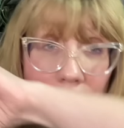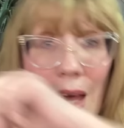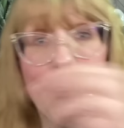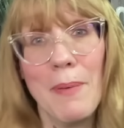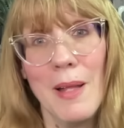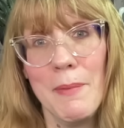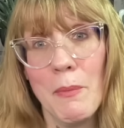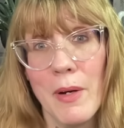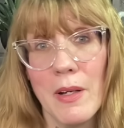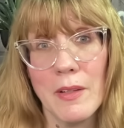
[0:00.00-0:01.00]
I'll probably be
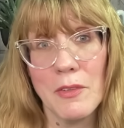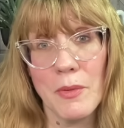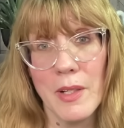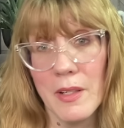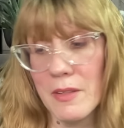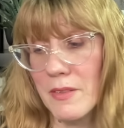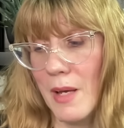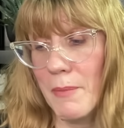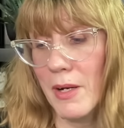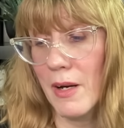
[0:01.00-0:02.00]
wearing this one into
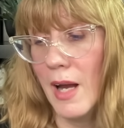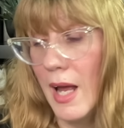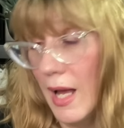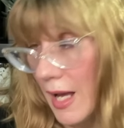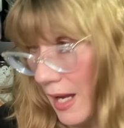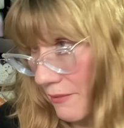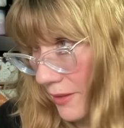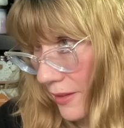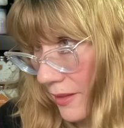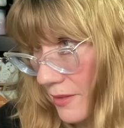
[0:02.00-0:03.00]
summer. I
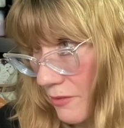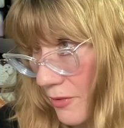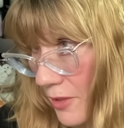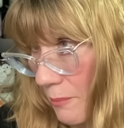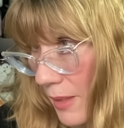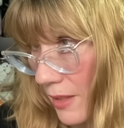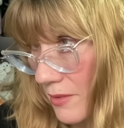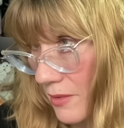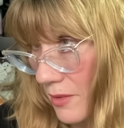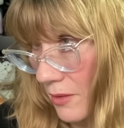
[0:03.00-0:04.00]
really like the fruity
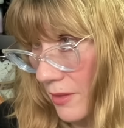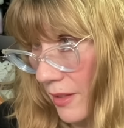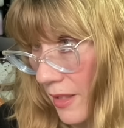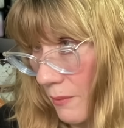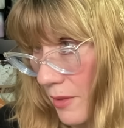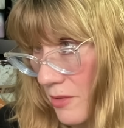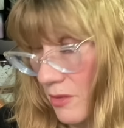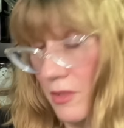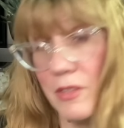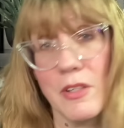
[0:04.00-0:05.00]
mix. It's Golden Kiwi,
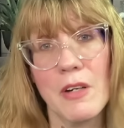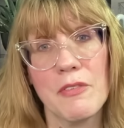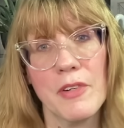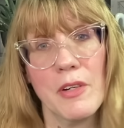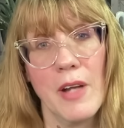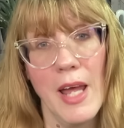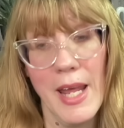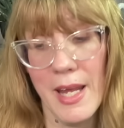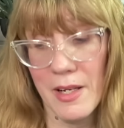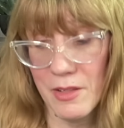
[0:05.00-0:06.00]
Juicy Starfruit,
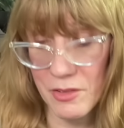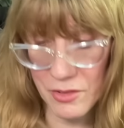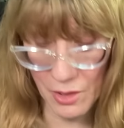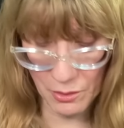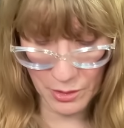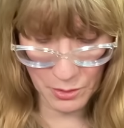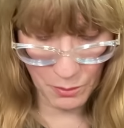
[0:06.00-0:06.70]
and Solar